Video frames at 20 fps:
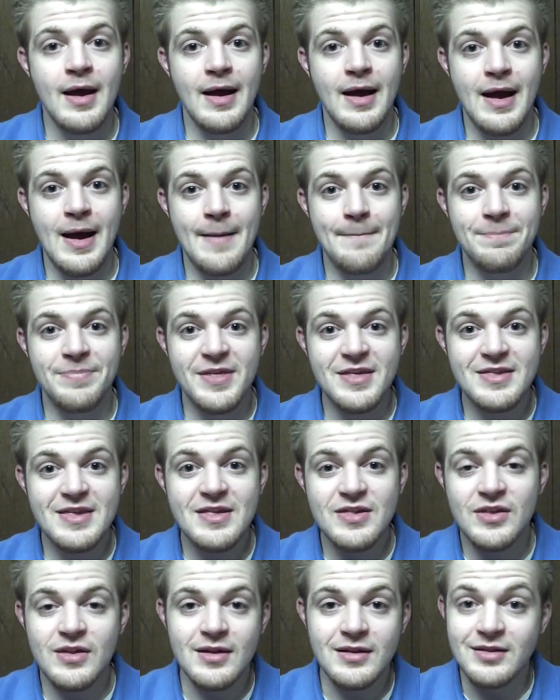Um, this
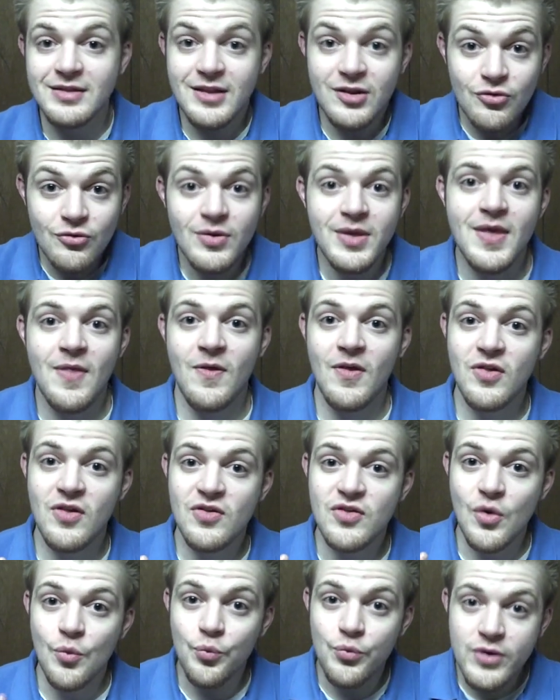is literally this
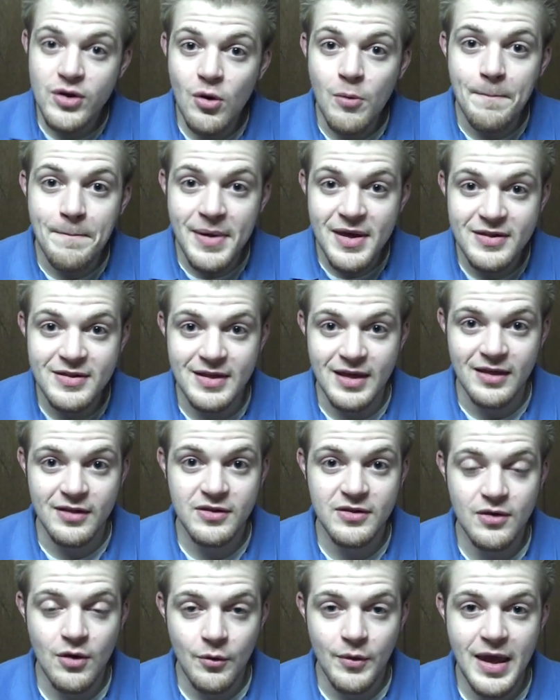is a real
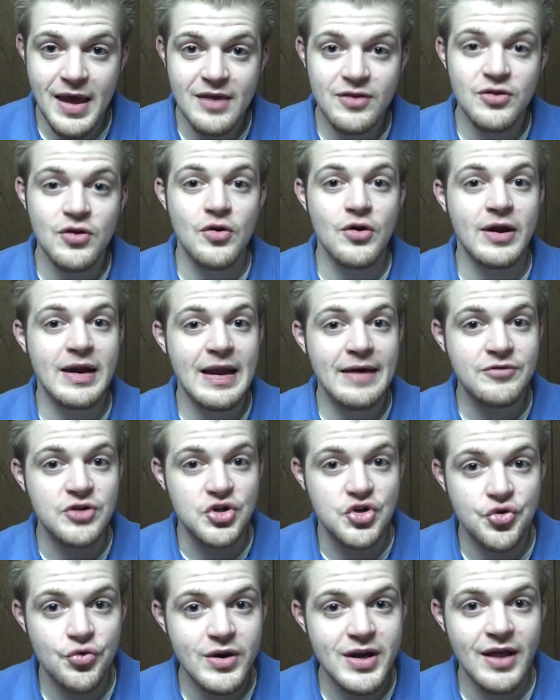business. Okay, so you're gonna have to
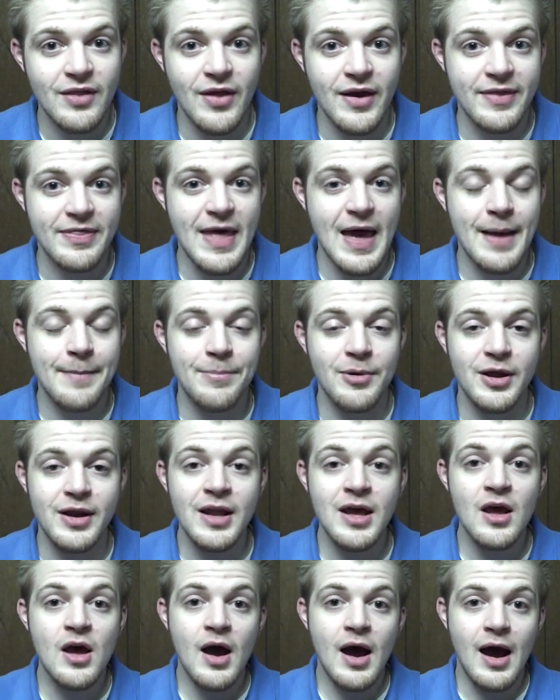treat it like that, but
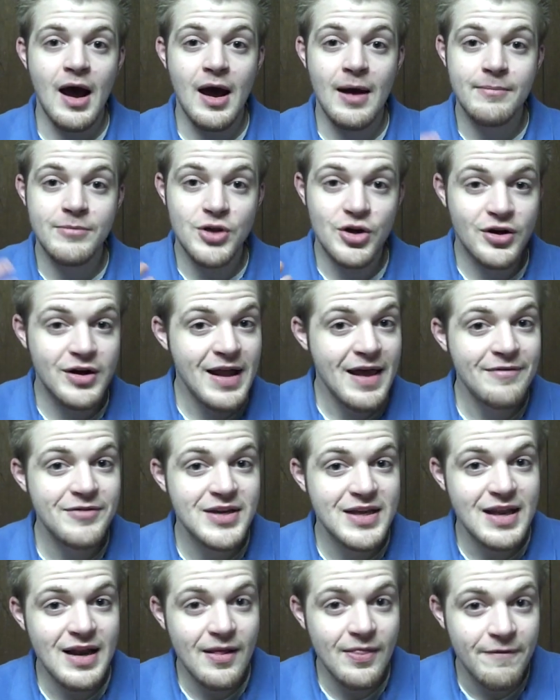um, you're gonna have
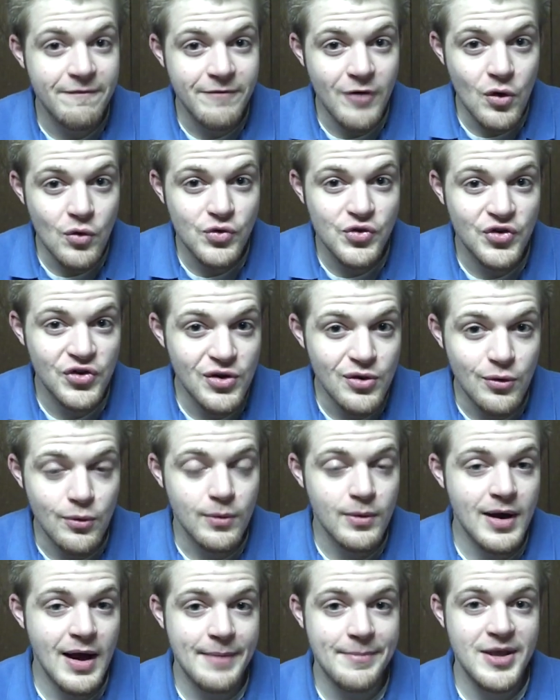to get on the phone too.
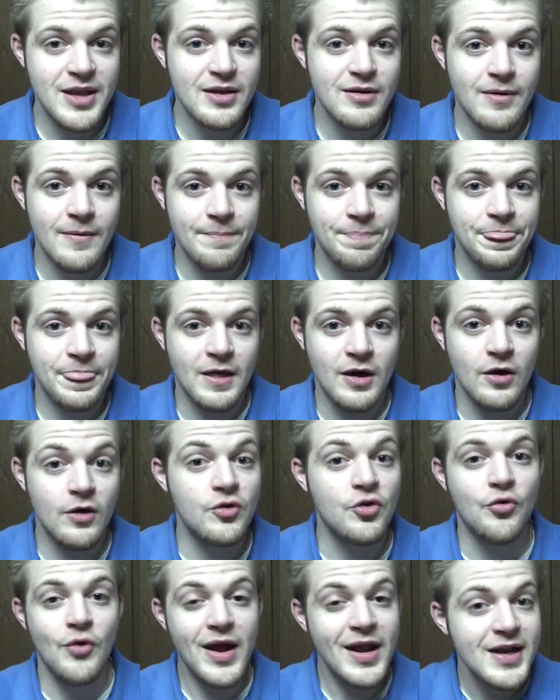I mean,
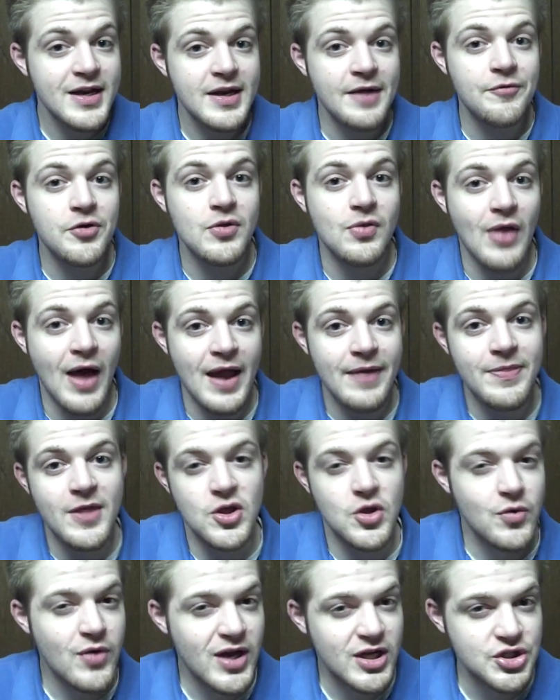uh, granted every line that
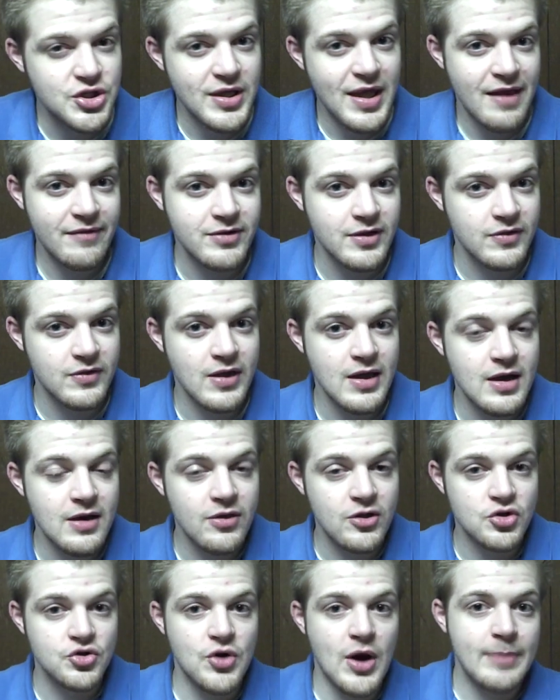you actually have to say to
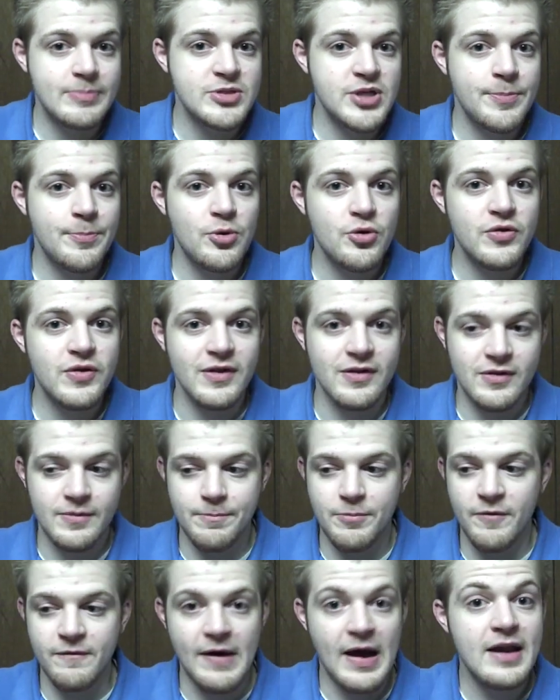the dropshippers is
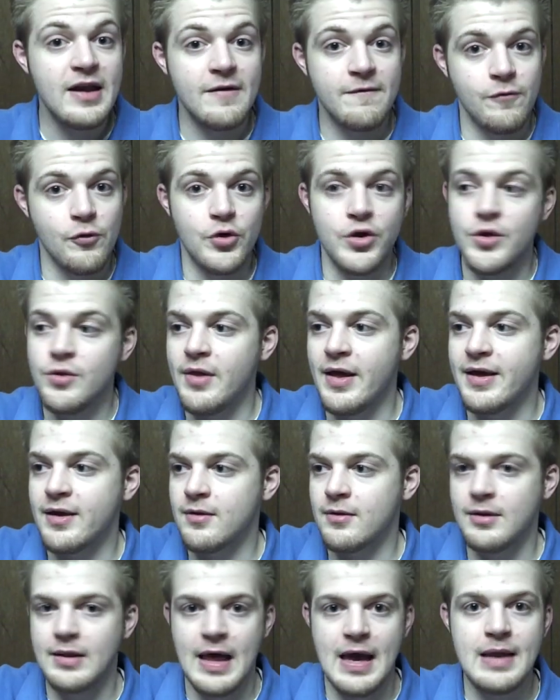provided for you
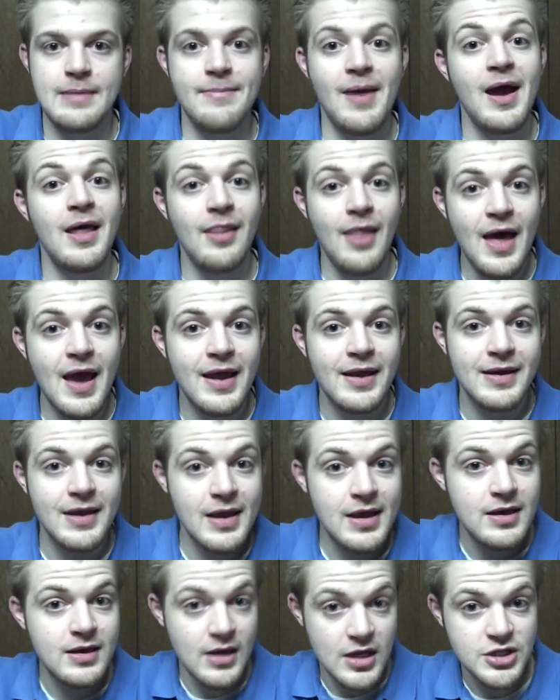like line by line
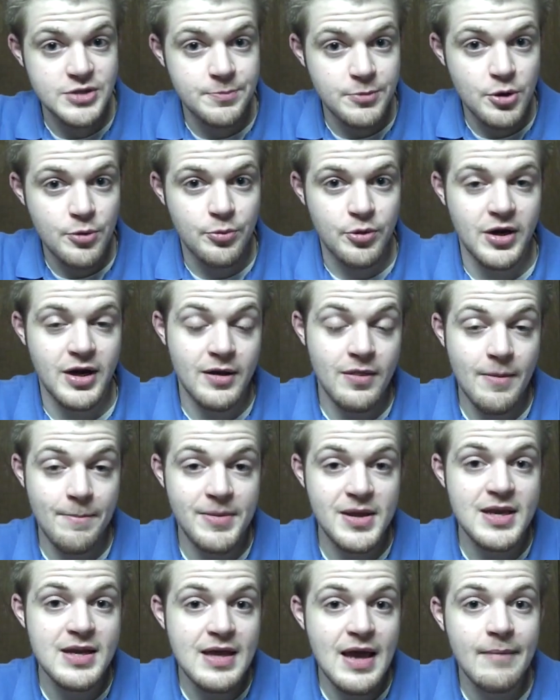in niche blueprint in the
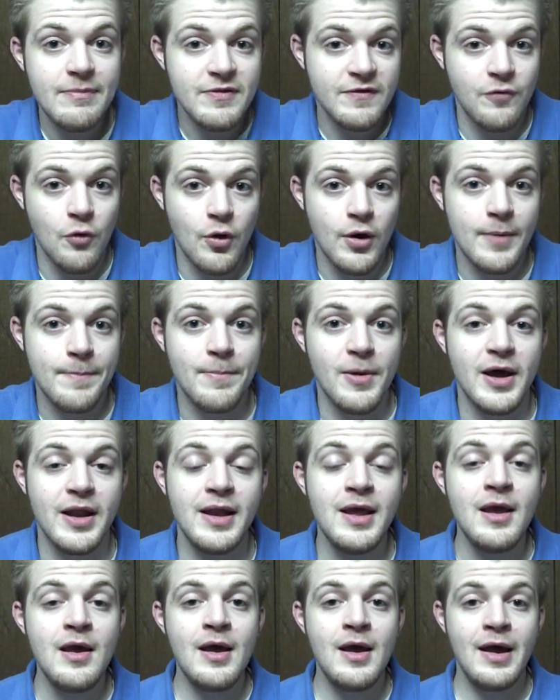pdfs for it but
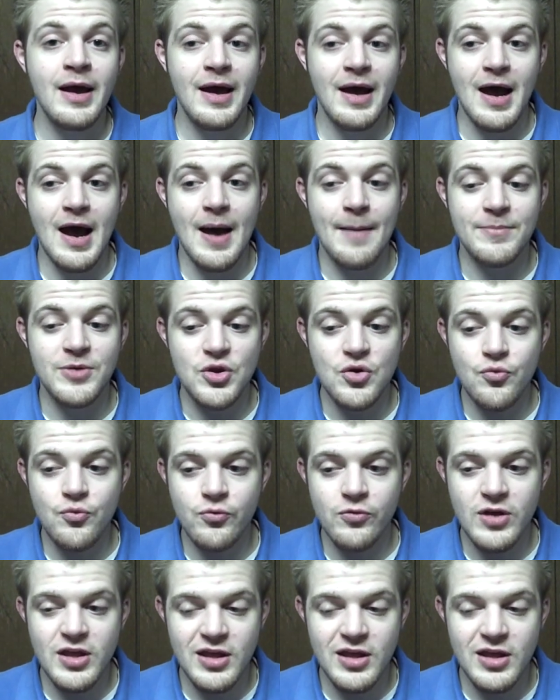um, you